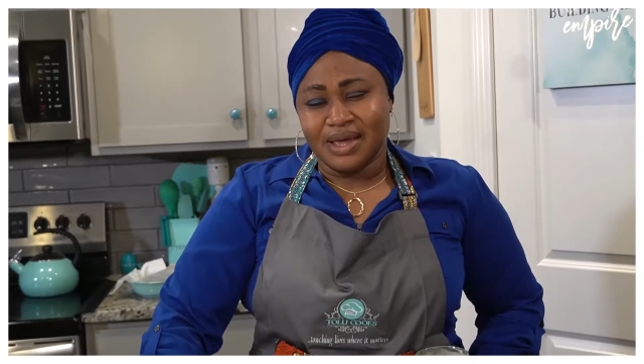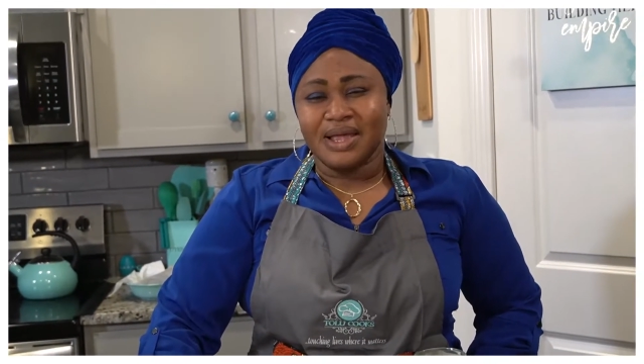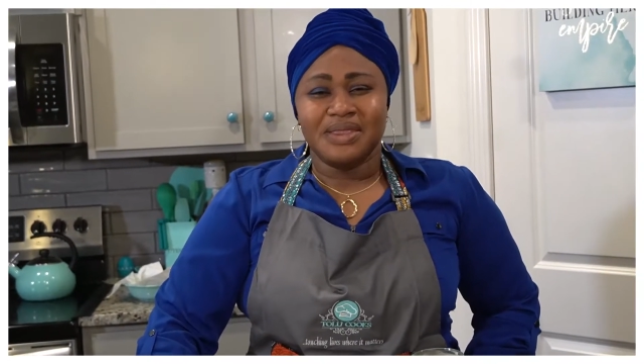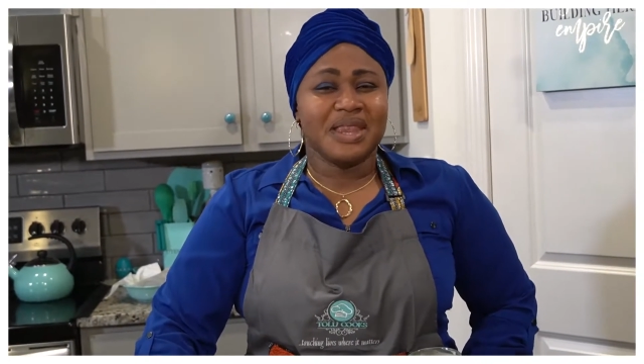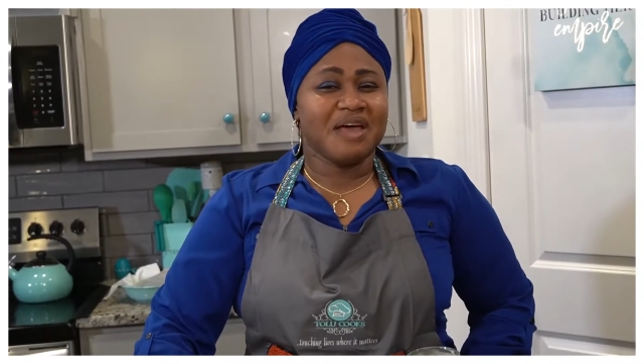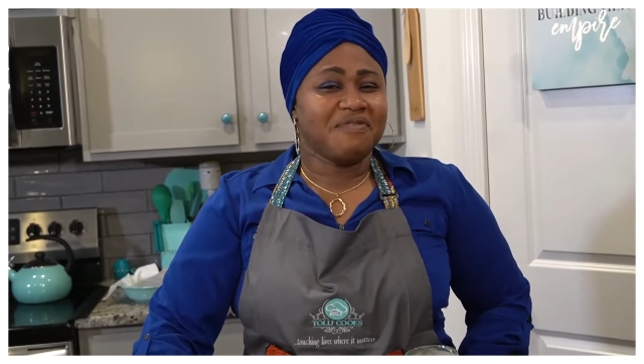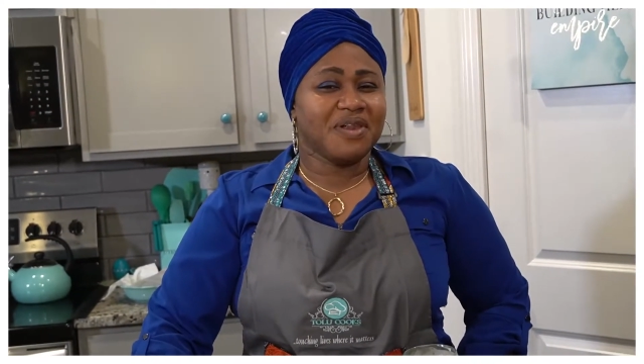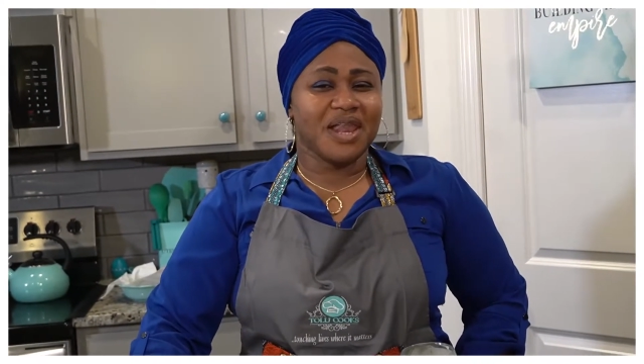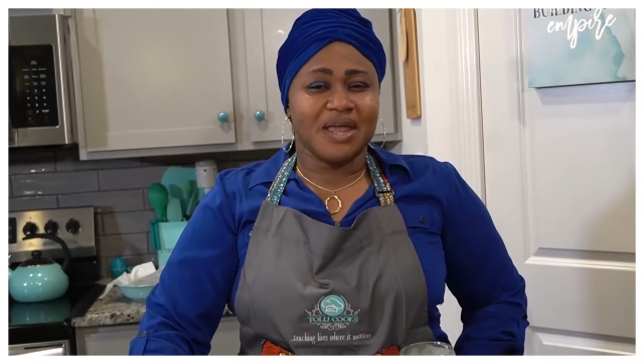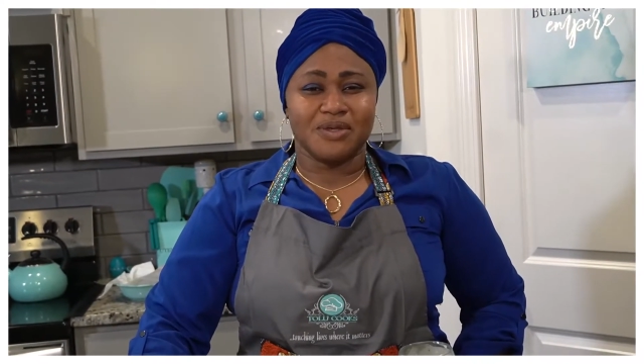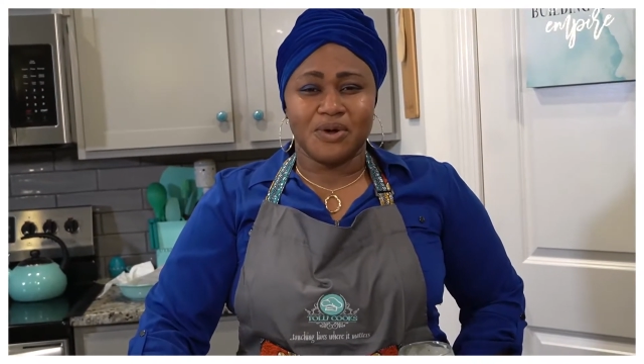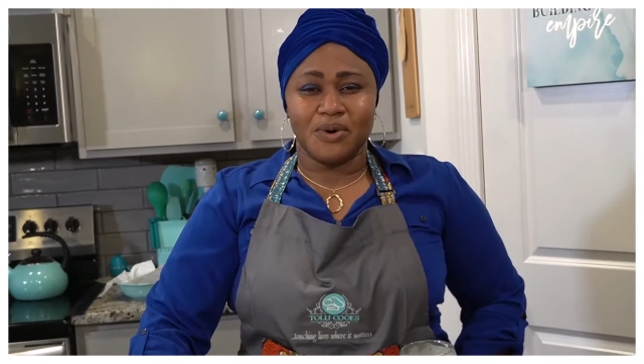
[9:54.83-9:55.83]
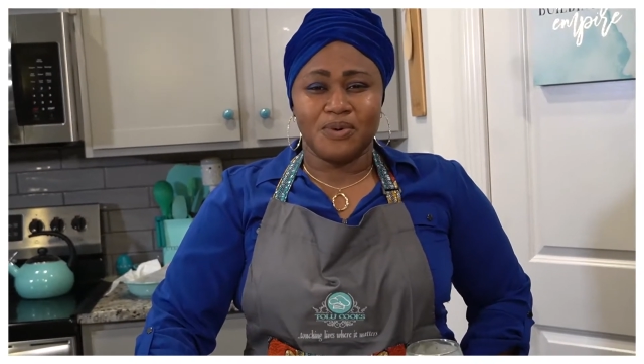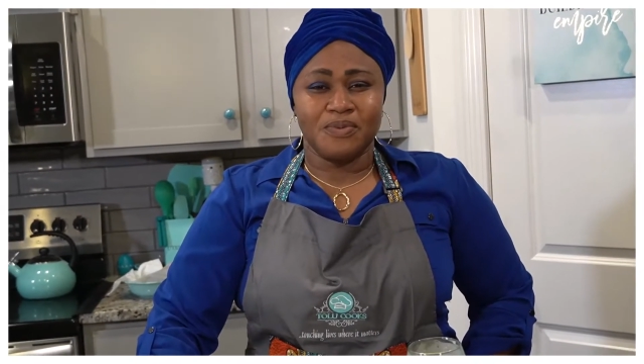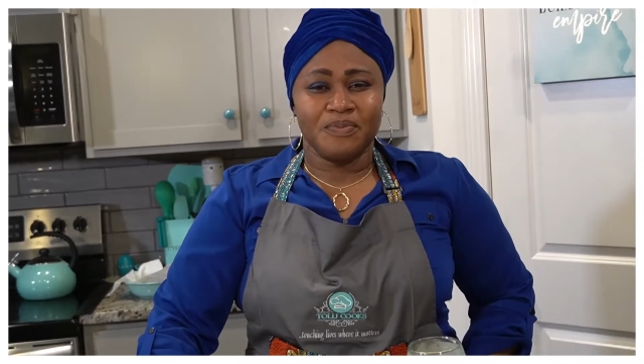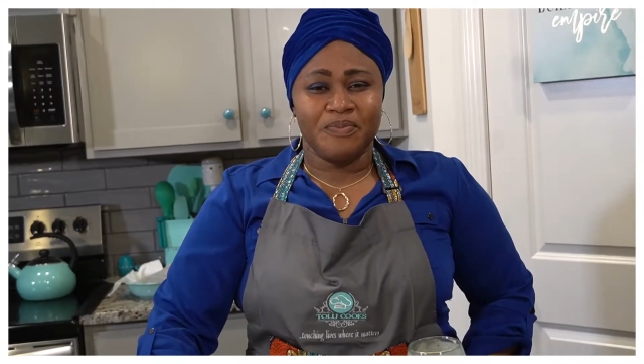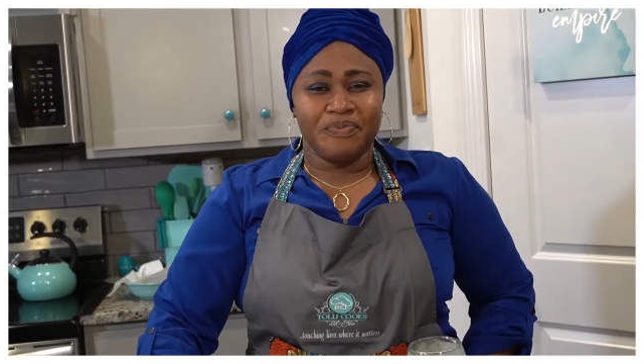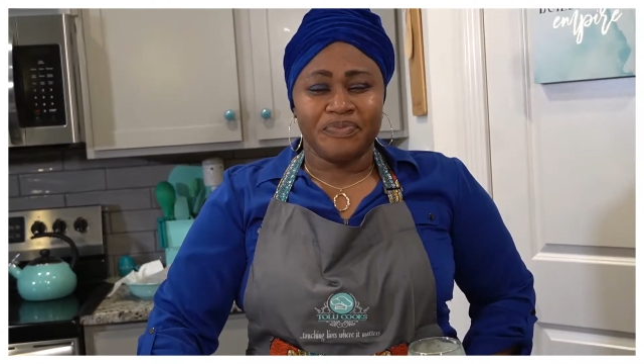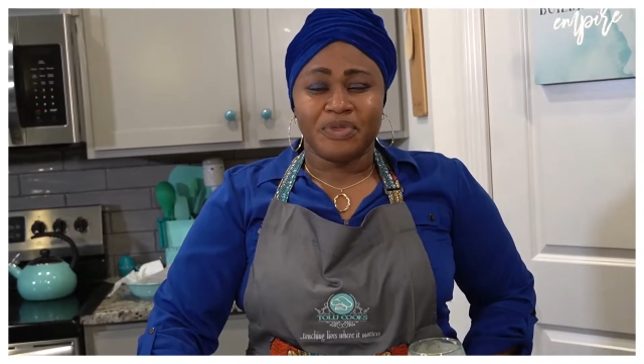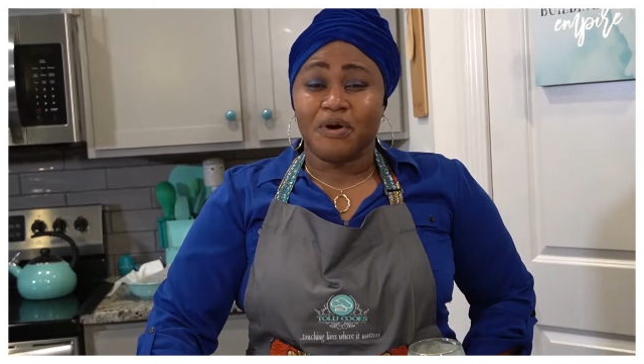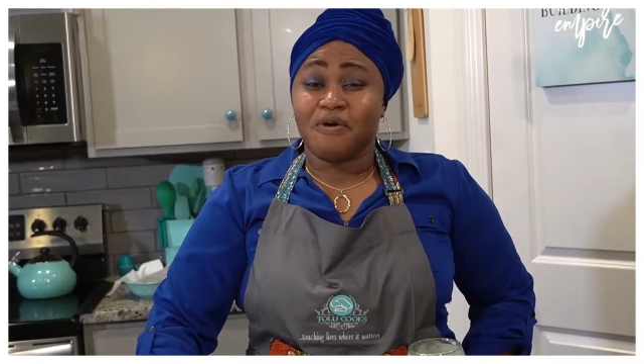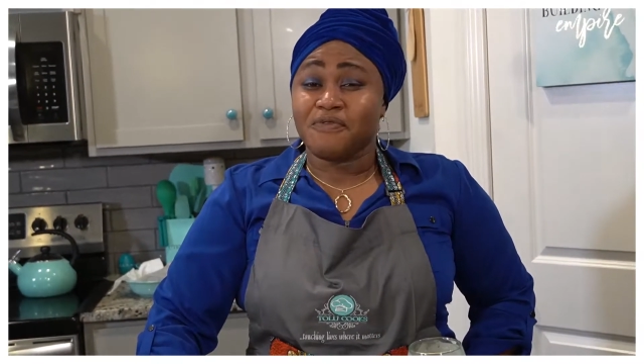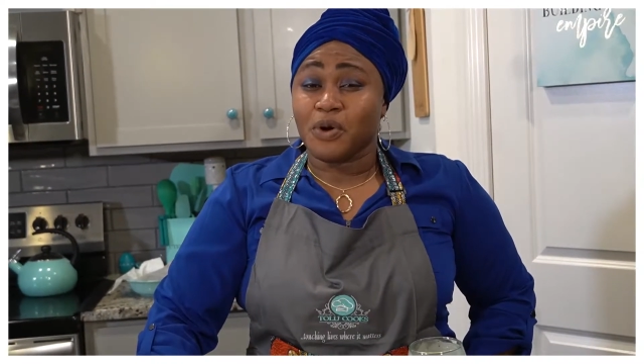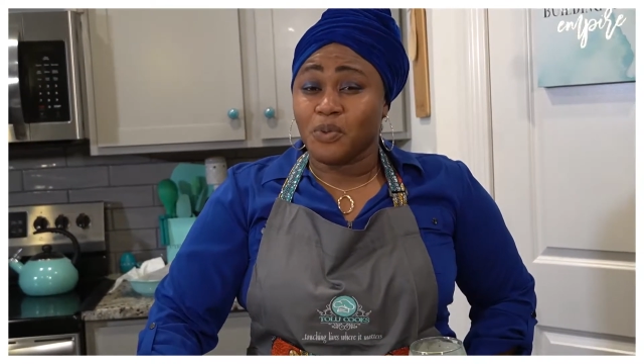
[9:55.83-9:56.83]
Never let go
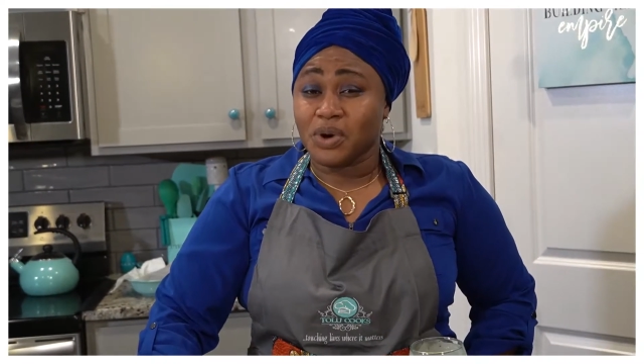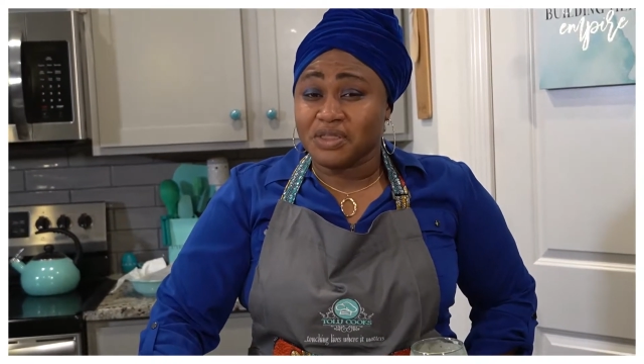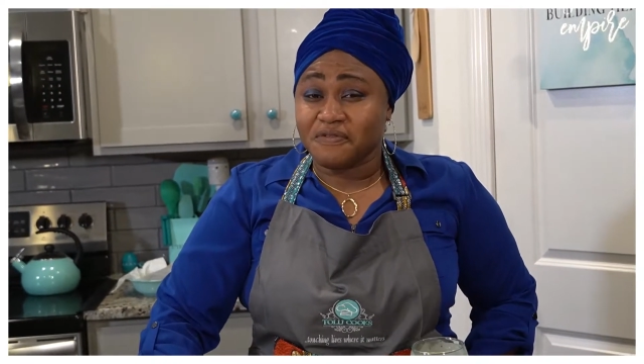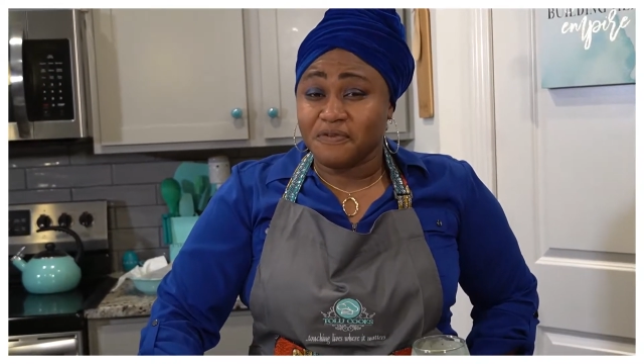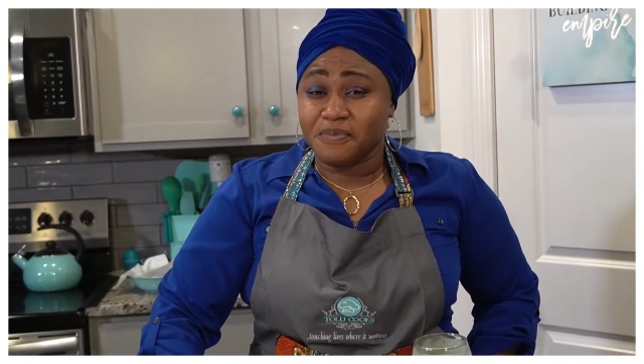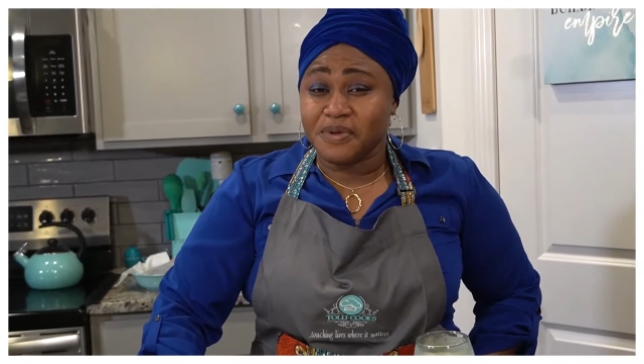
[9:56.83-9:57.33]
of your wonderful,